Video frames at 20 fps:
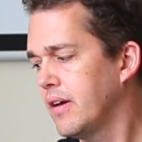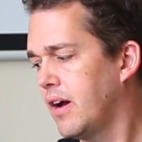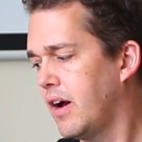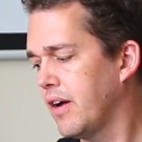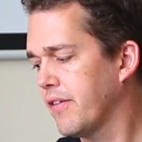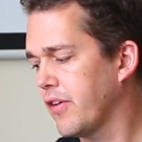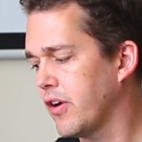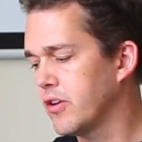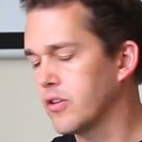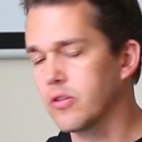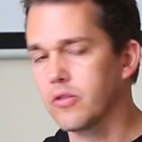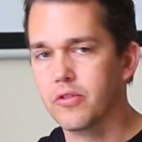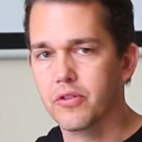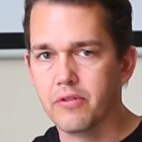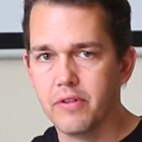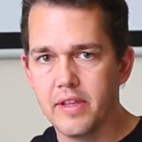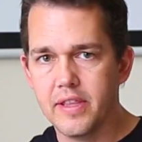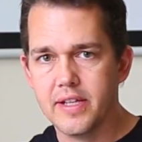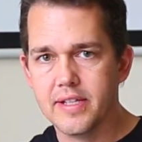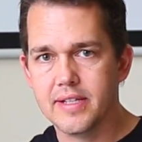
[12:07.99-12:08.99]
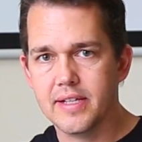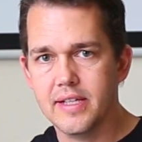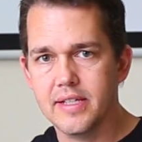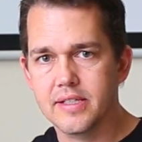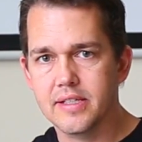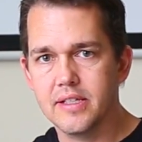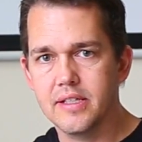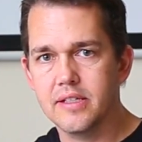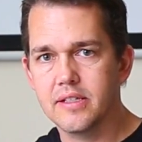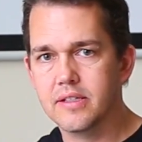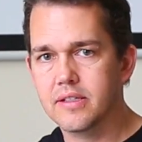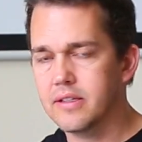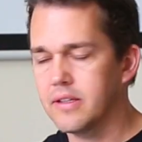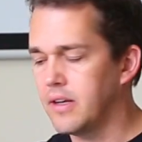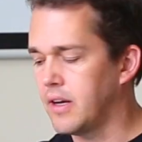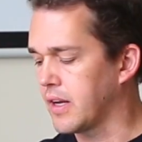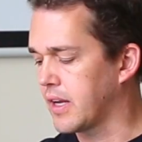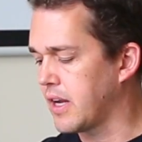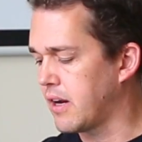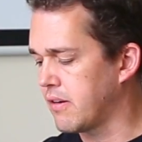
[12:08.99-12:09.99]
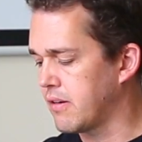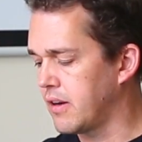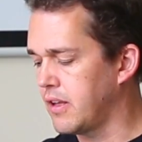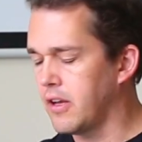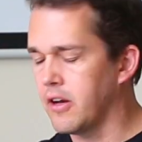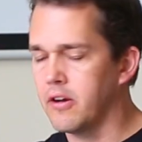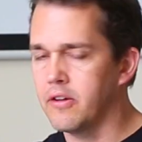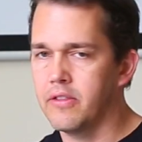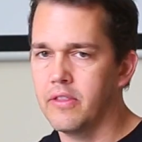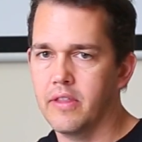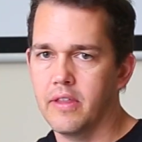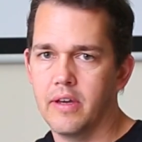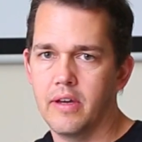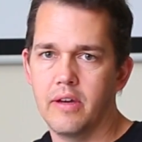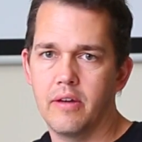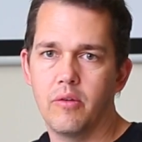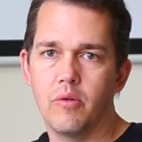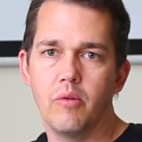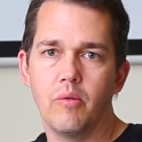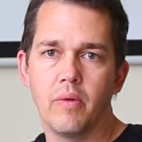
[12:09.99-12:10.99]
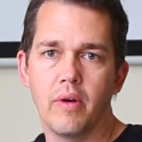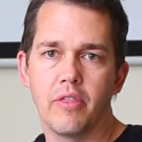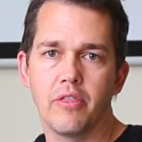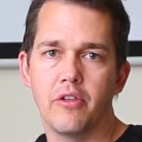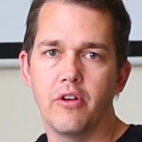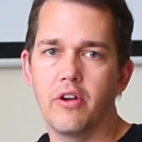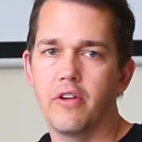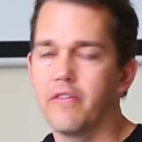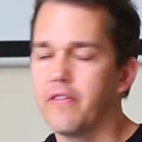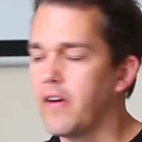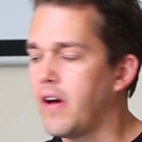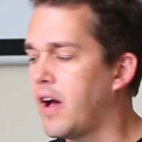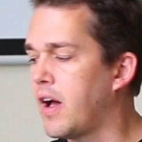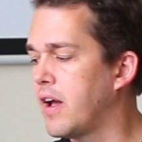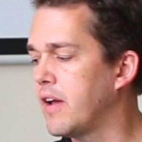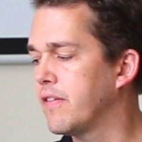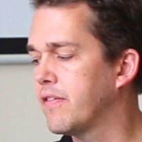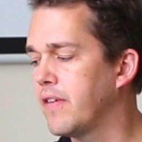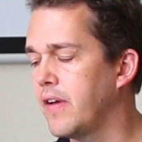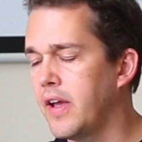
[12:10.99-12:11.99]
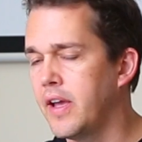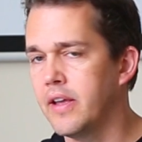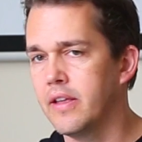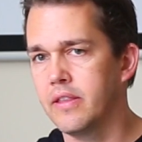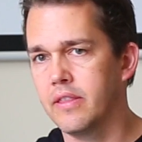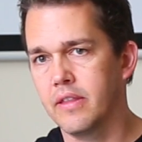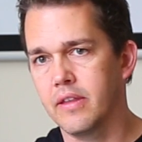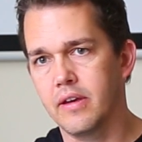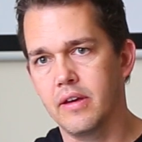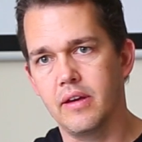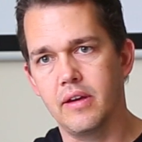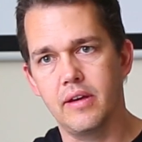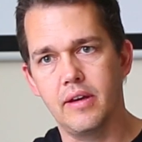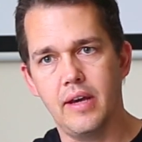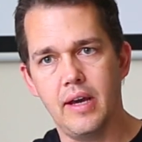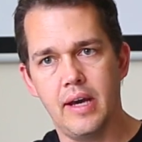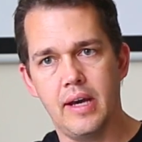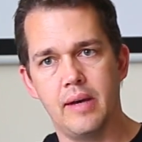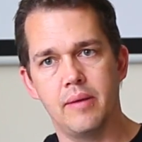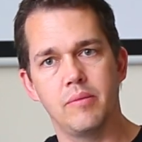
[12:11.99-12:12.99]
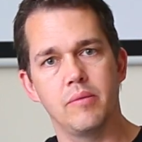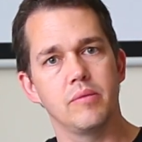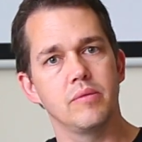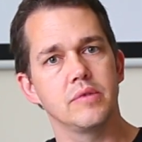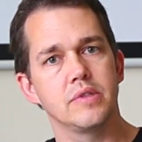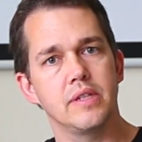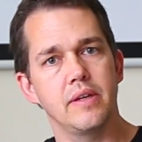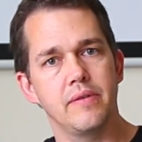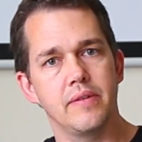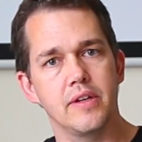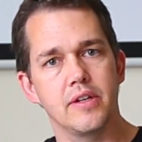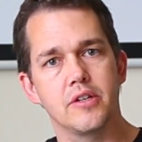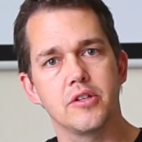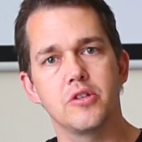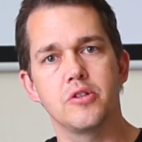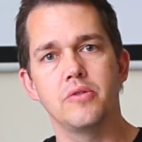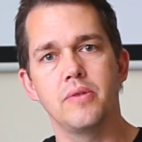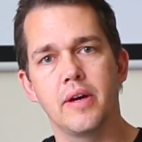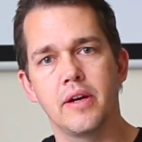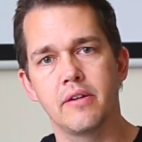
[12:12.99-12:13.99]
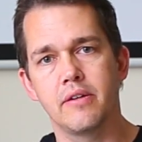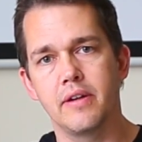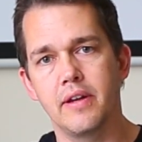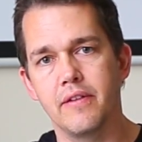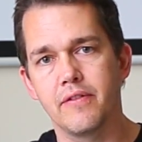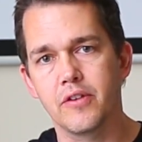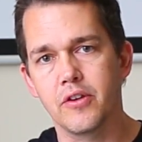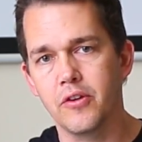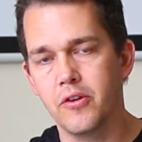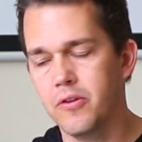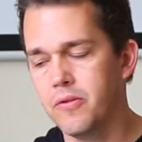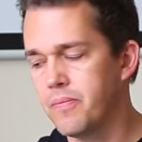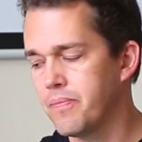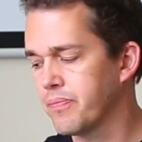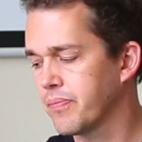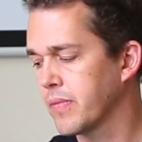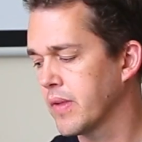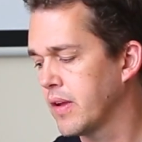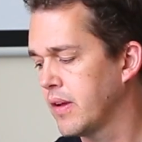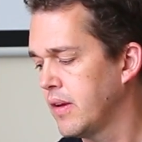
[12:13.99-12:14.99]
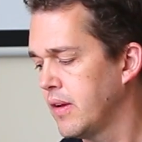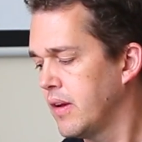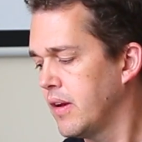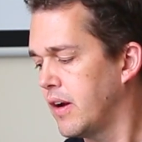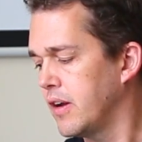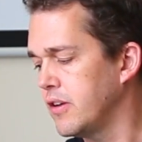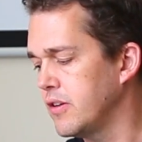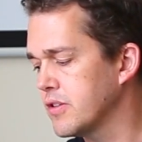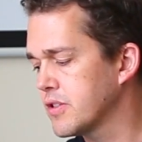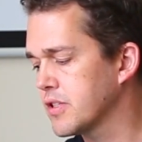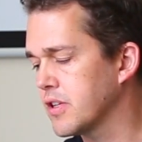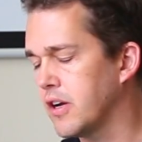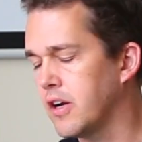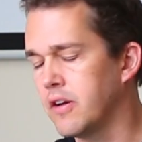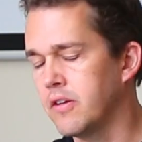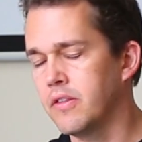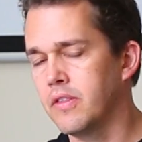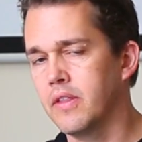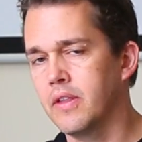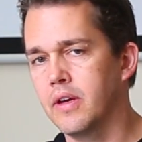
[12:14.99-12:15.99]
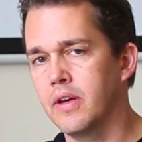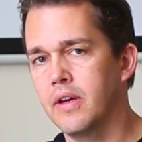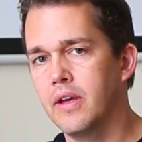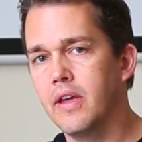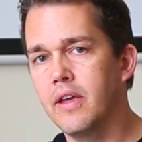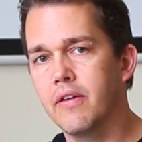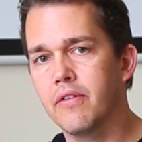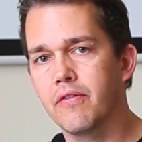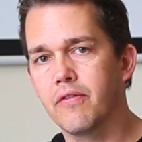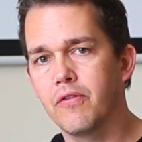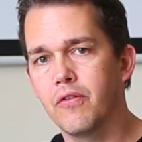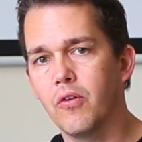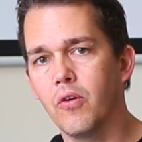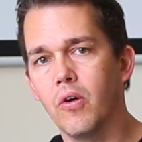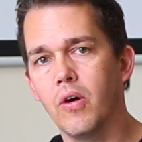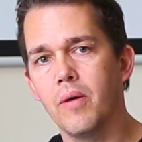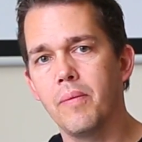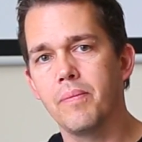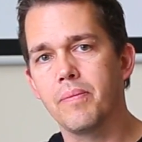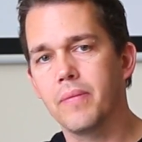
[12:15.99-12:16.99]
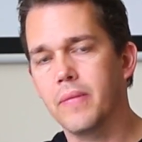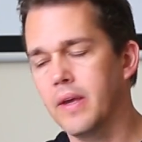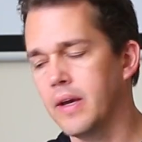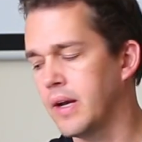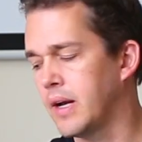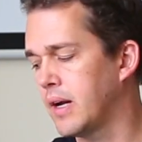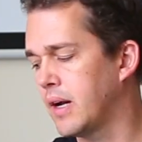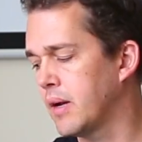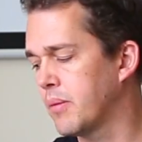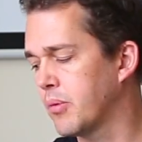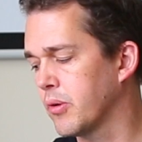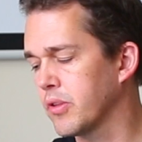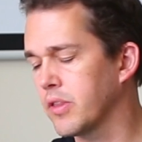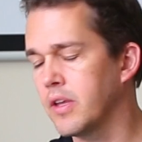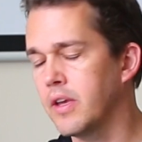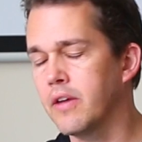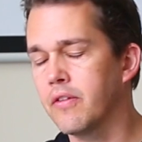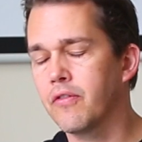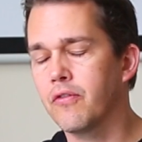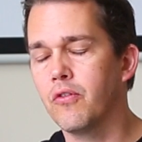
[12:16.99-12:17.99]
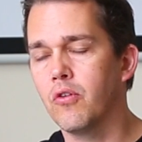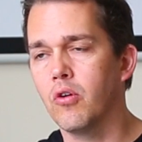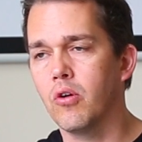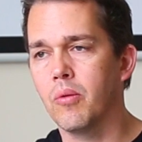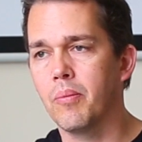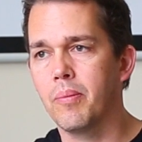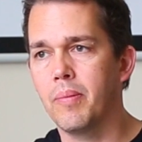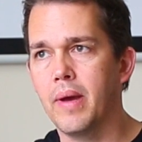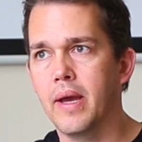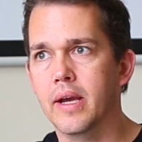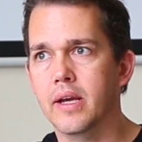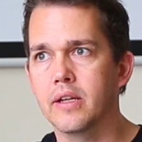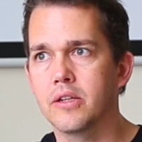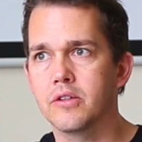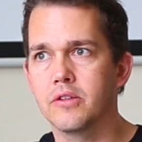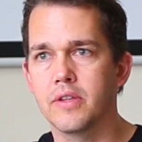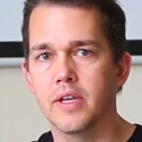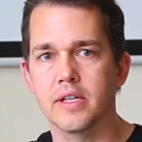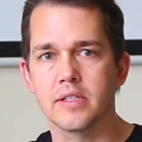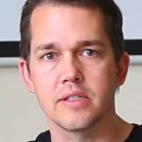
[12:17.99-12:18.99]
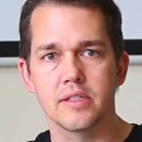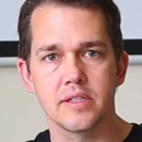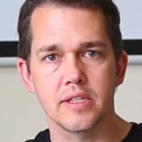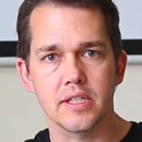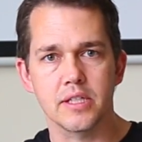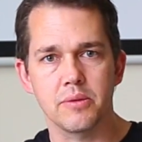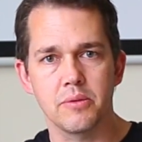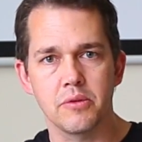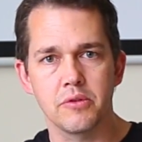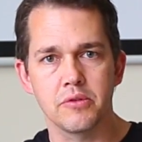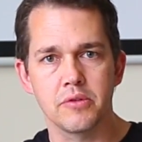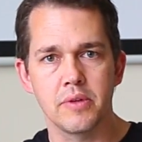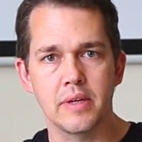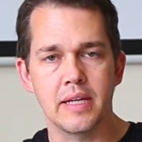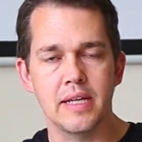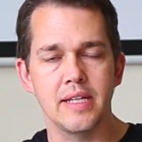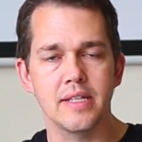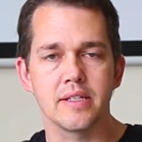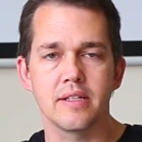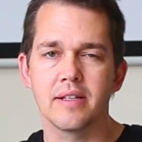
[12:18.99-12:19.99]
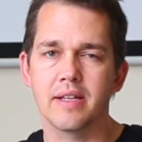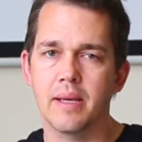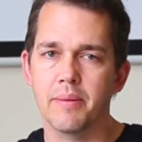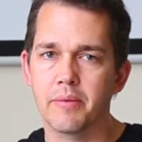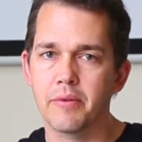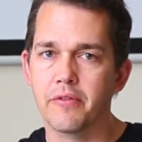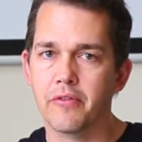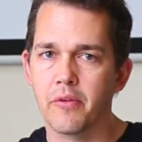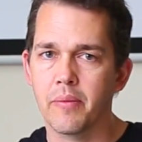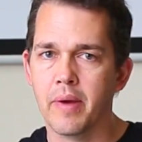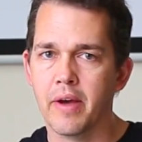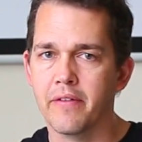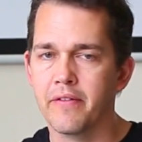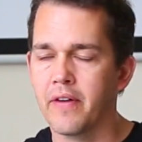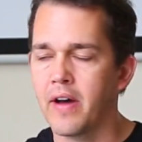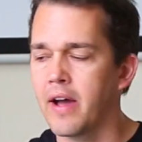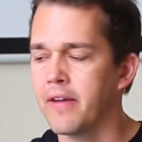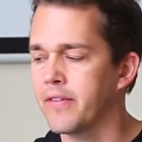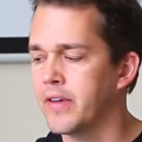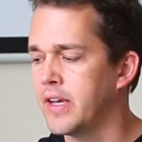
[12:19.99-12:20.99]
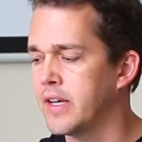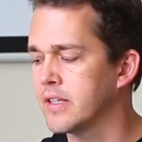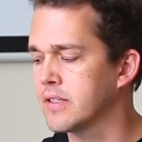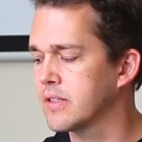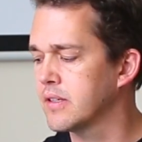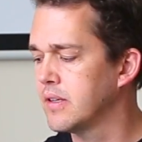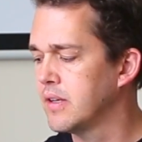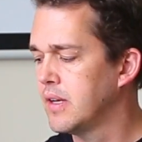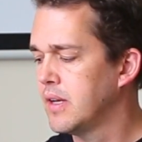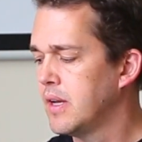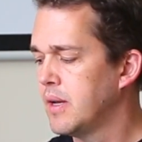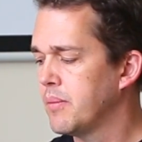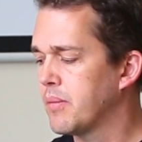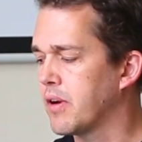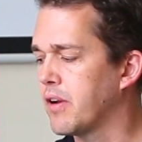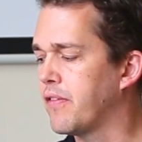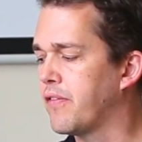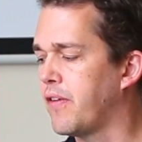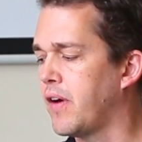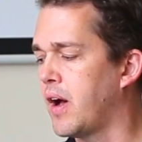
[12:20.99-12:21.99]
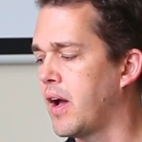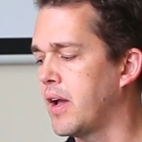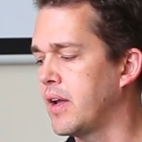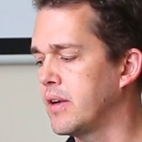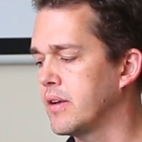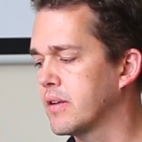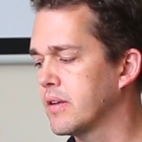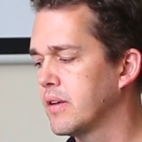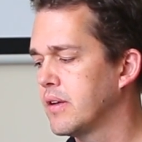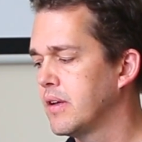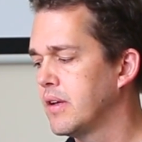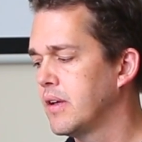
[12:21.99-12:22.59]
owned all three of these lenses. I currently own the 135 and the 70 to 200 f2. I used to own the f4. I bought the f4 back in 2006 when it was released and kept it for about 5 years. But I find